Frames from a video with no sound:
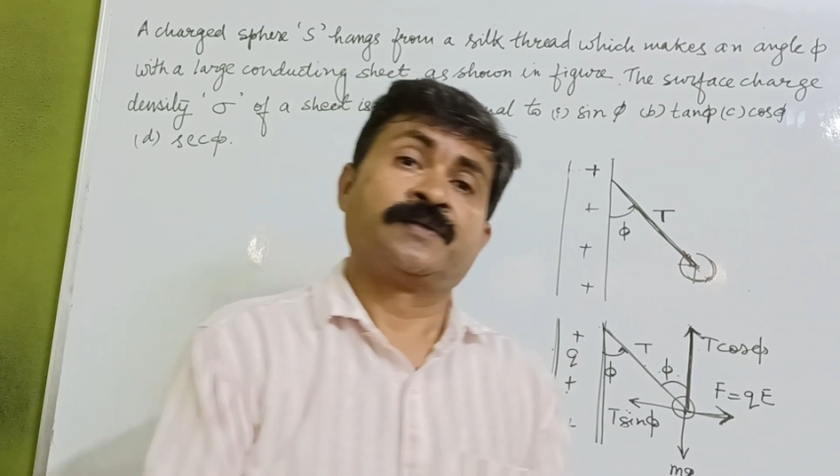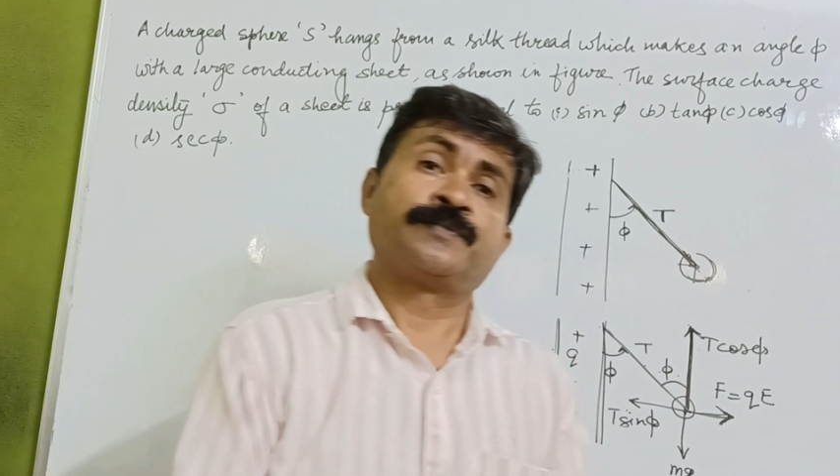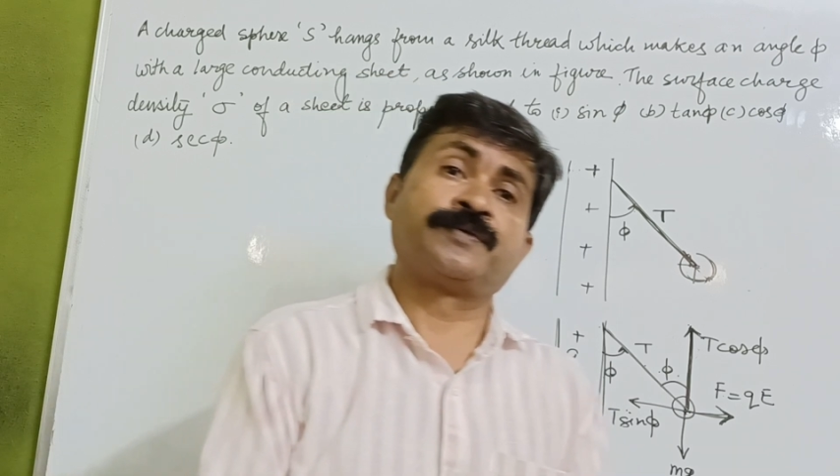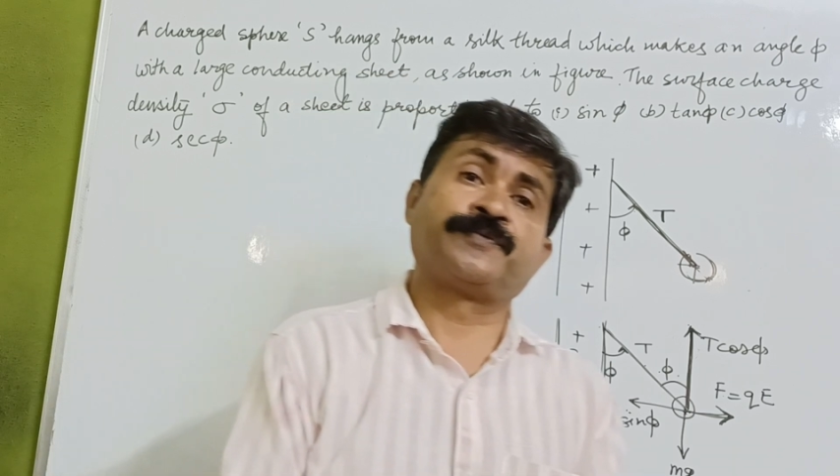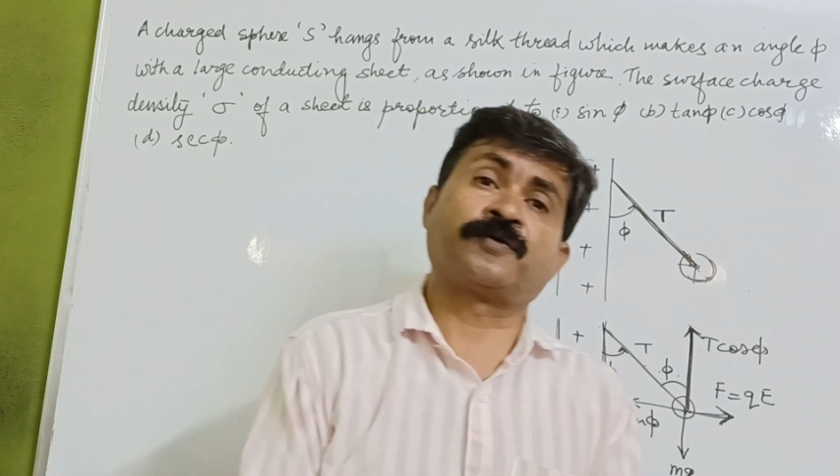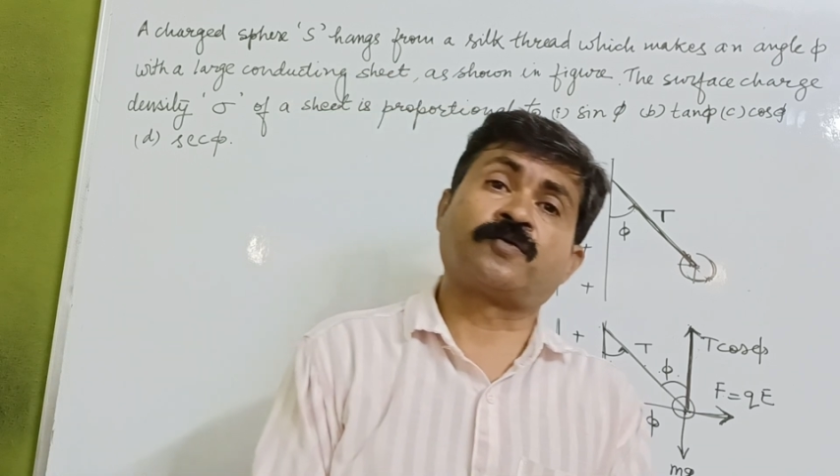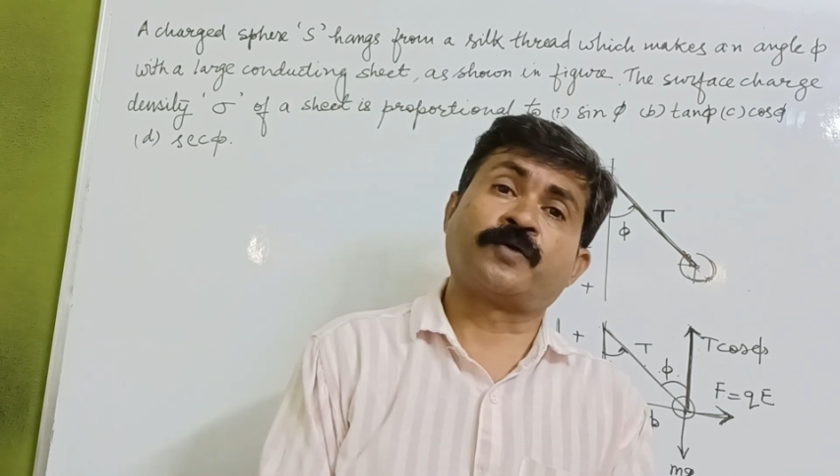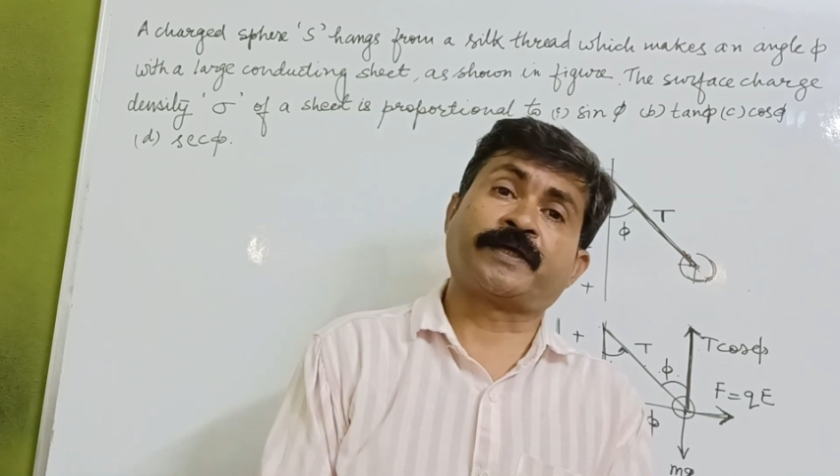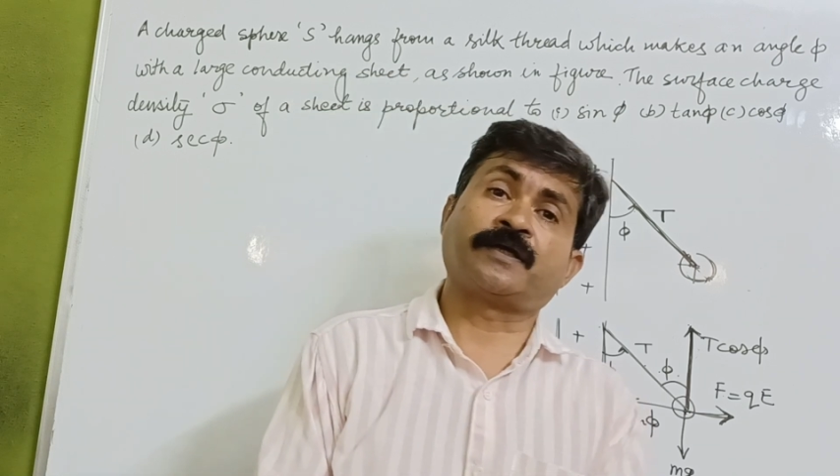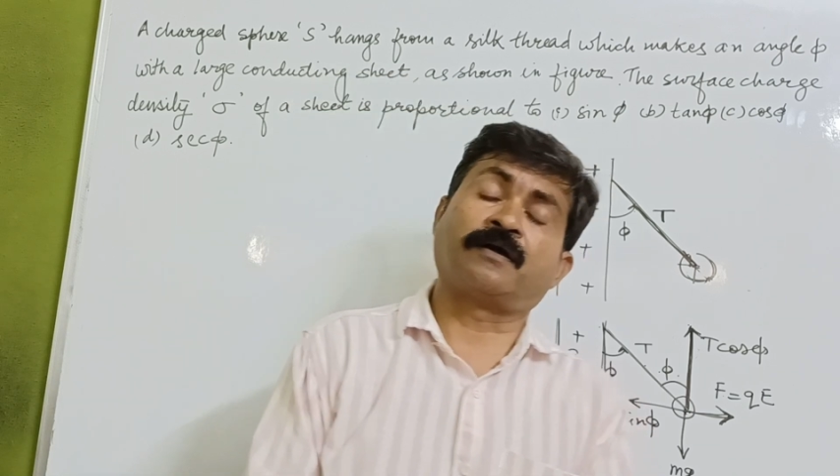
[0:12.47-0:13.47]
Before
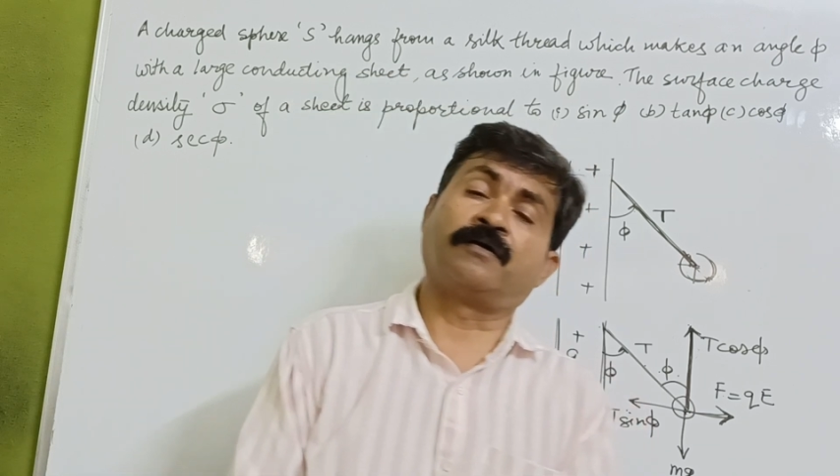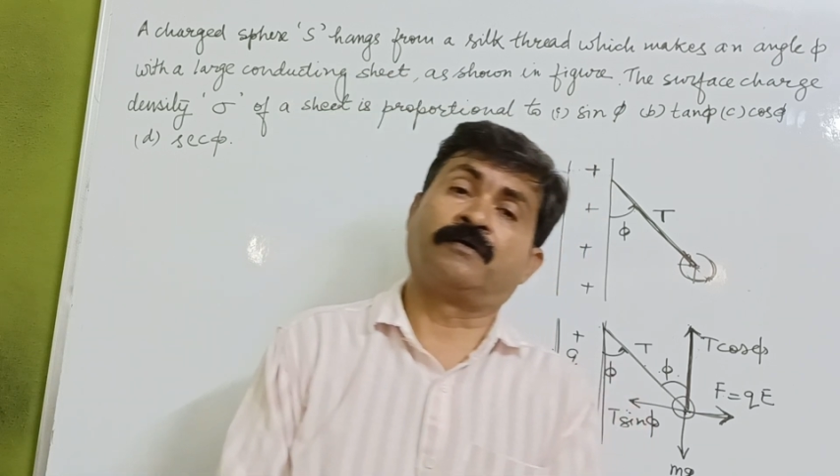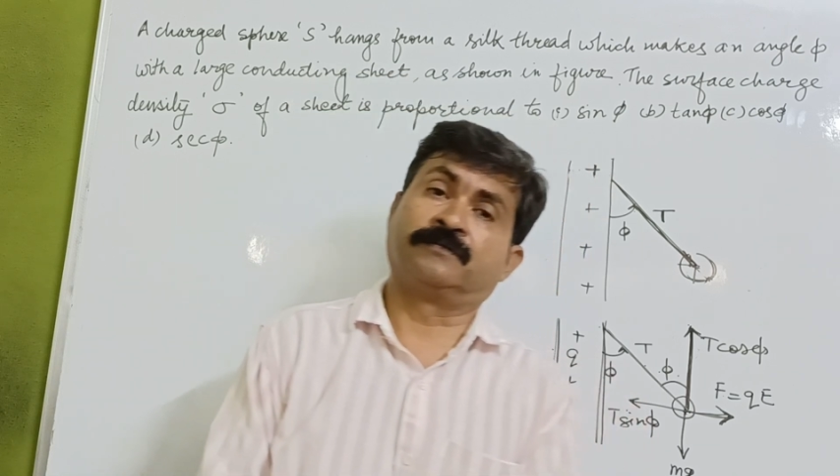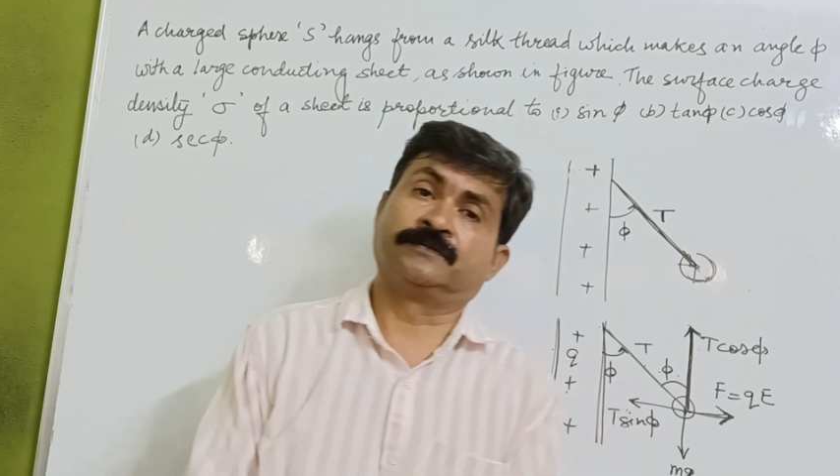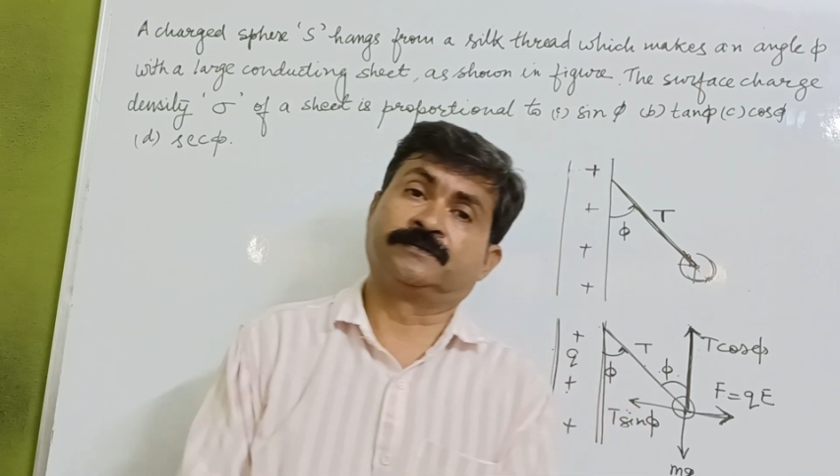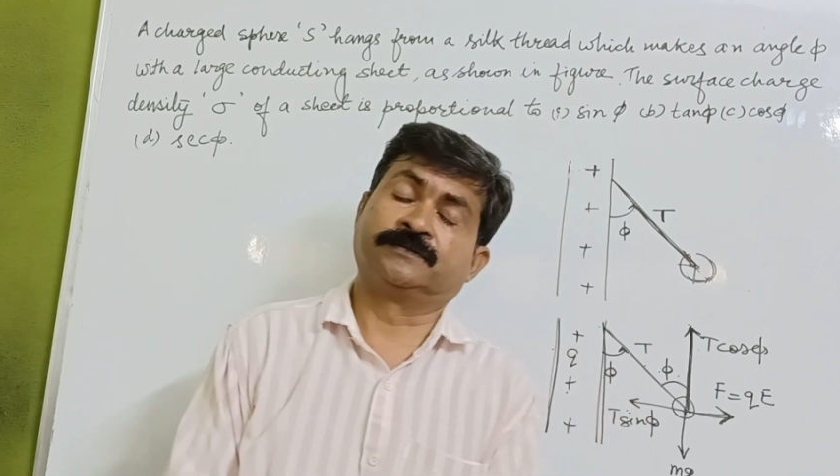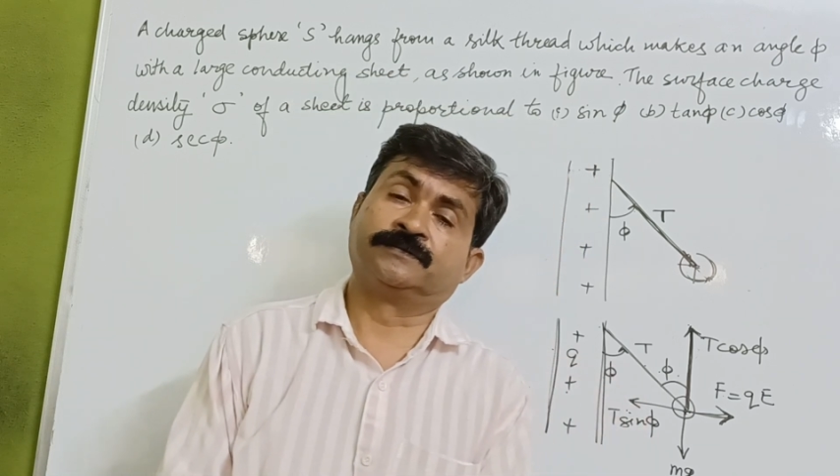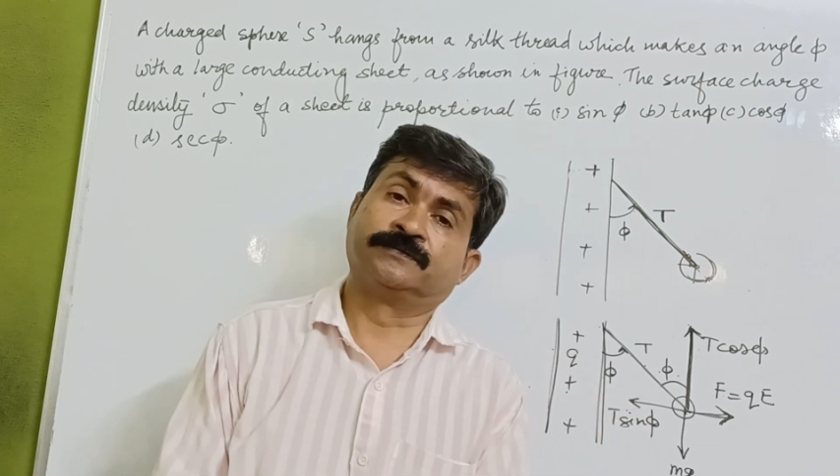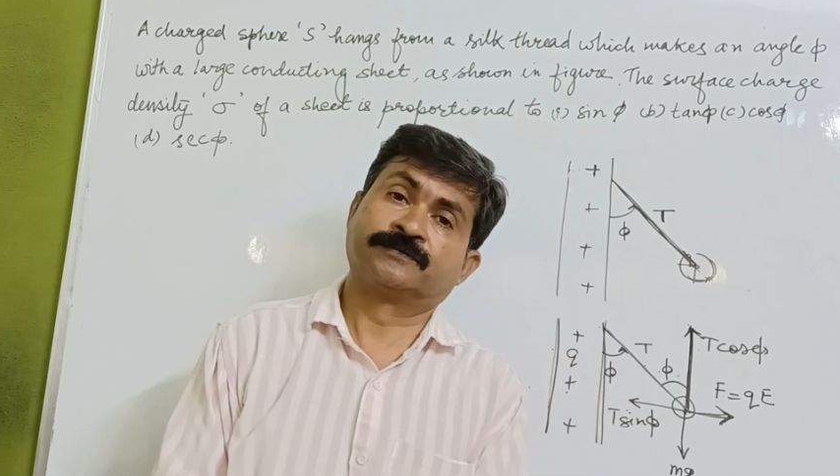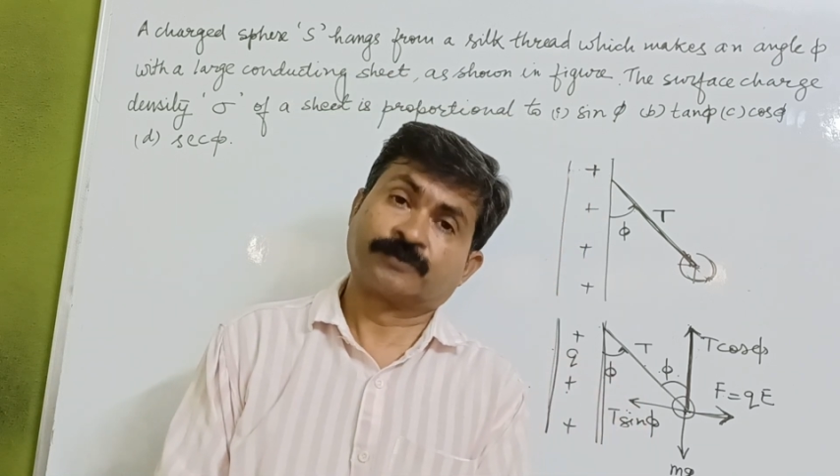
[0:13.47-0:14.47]
going
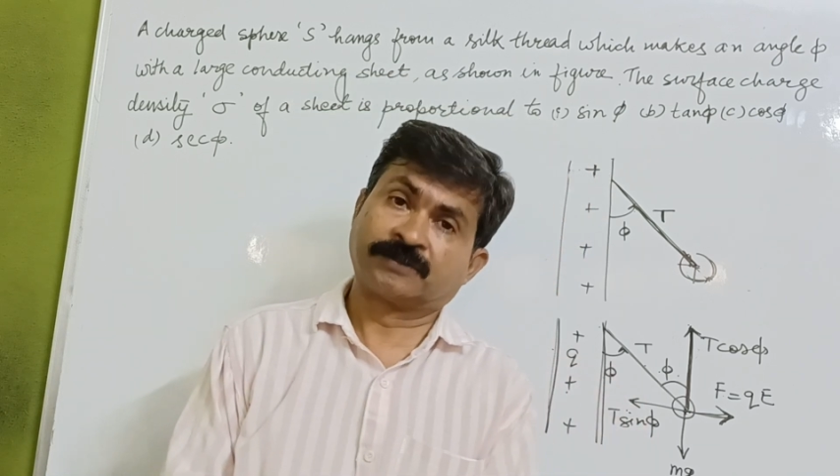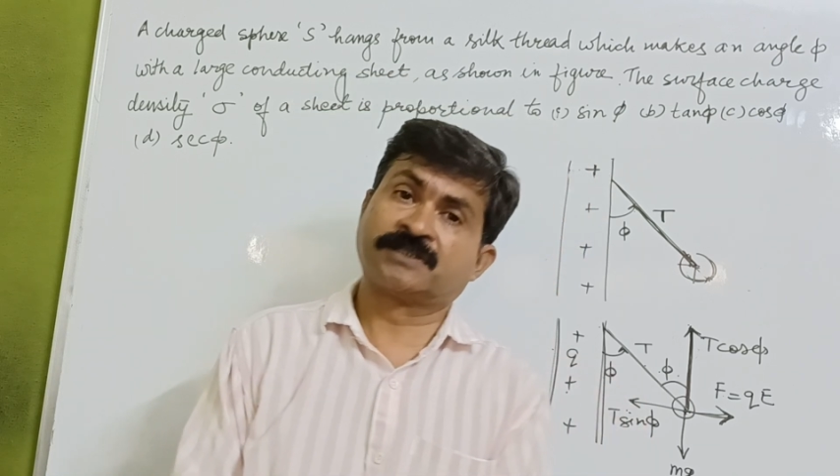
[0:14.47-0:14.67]
through